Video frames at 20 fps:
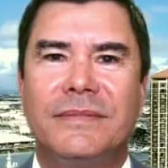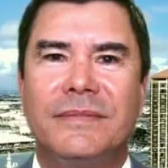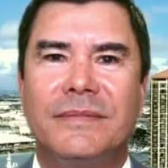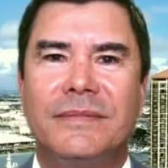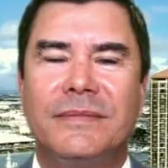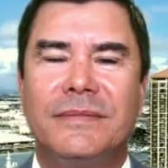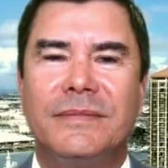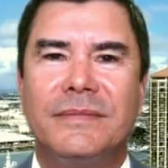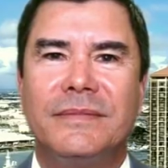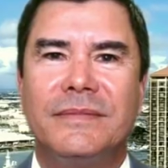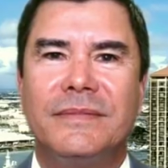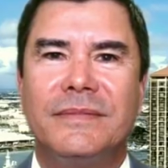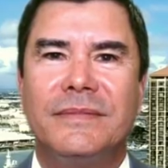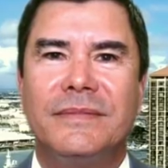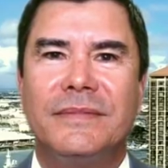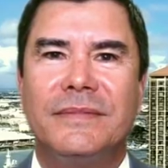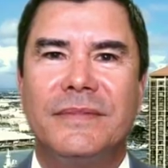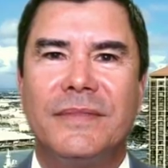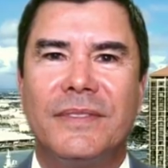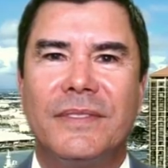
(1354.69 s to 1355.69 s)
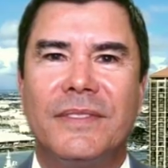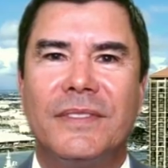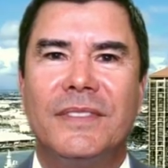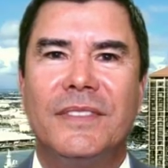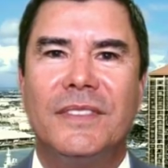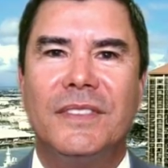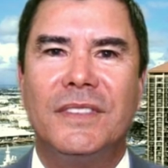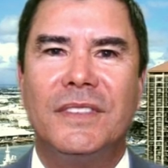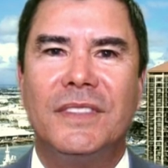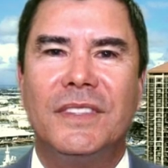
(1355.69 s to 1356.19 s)

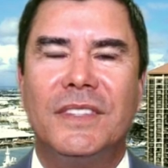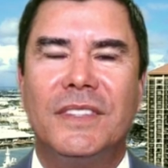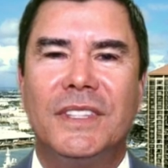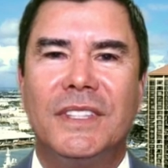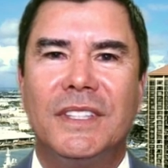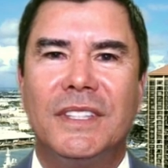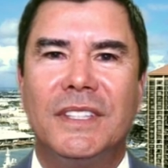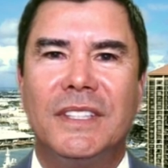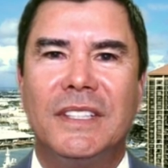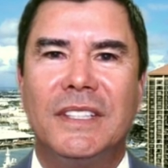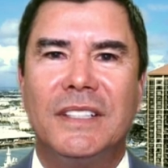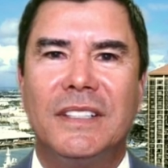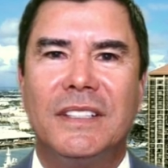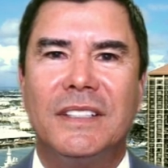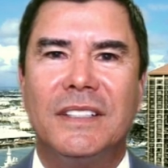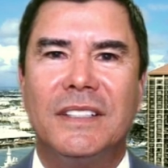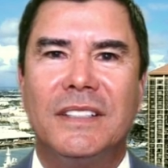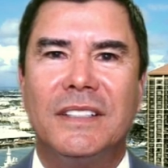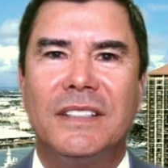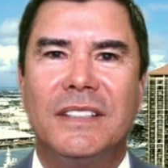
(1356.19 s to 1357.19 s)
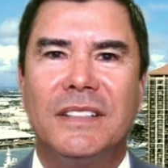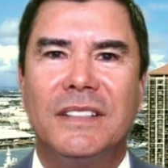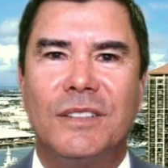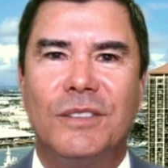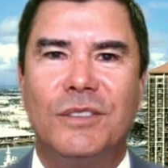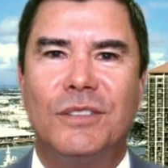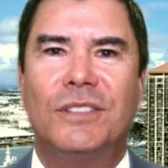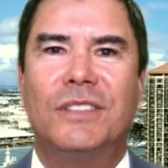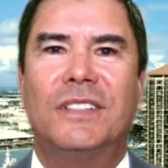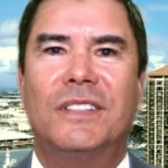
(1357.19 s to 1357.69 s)

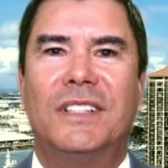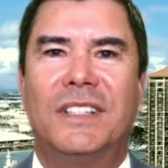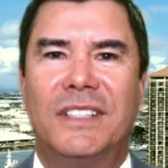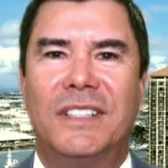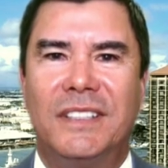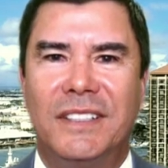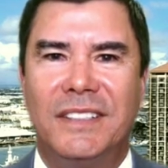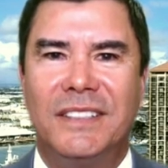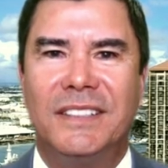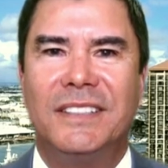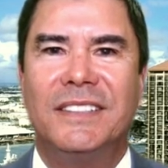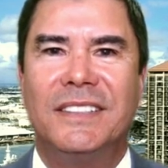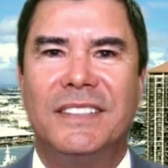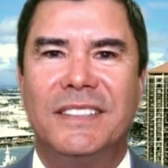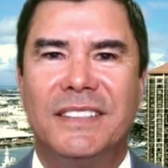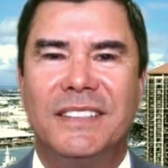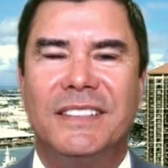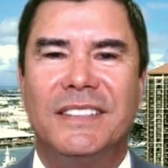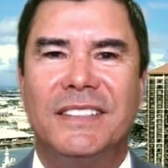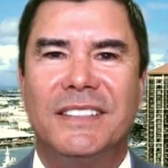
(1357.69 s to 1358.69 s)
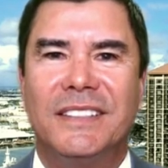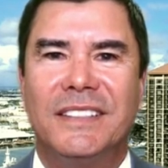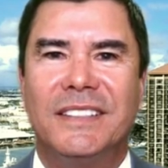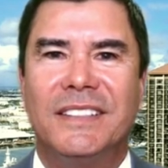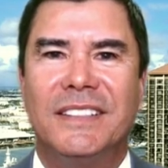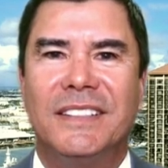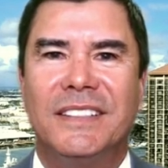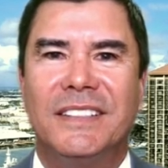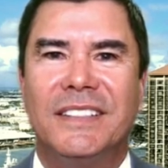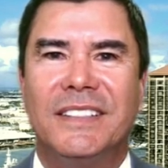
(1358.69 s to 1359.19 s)

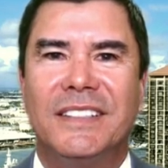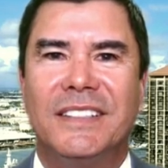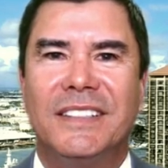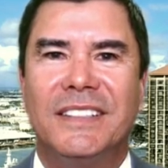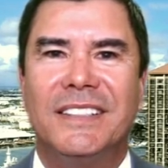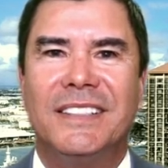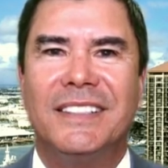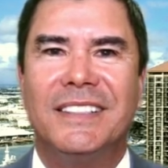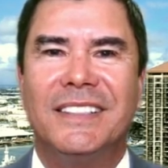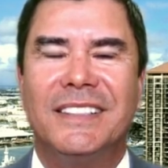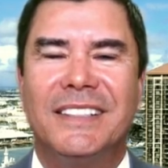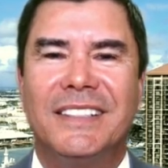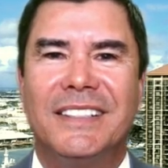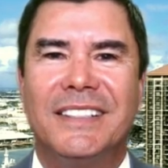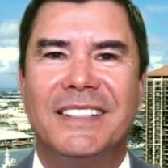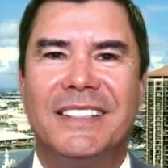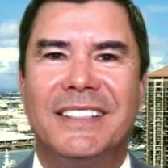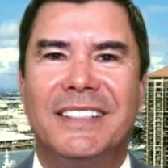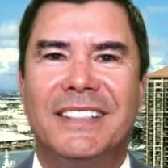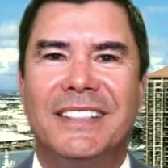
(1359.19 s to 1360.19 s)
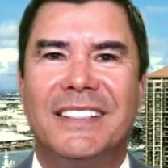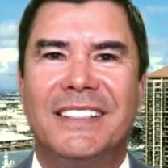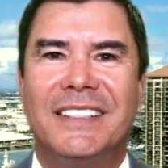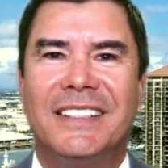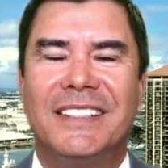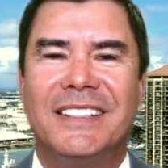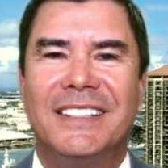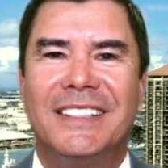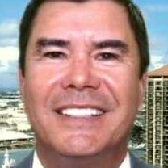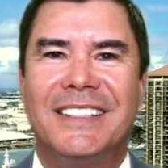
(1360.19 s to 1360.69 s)

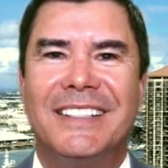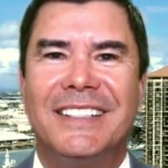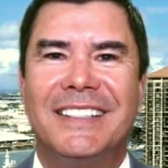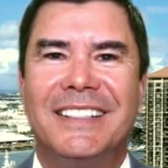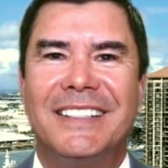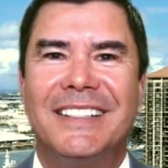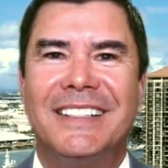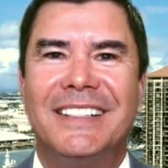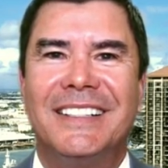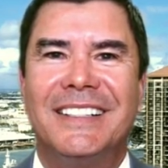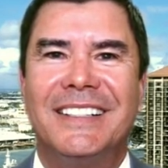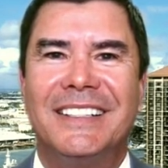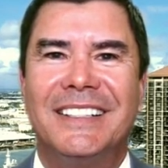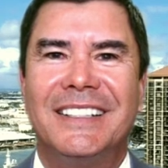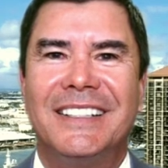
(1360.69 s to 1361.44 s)
This person isn't speaking.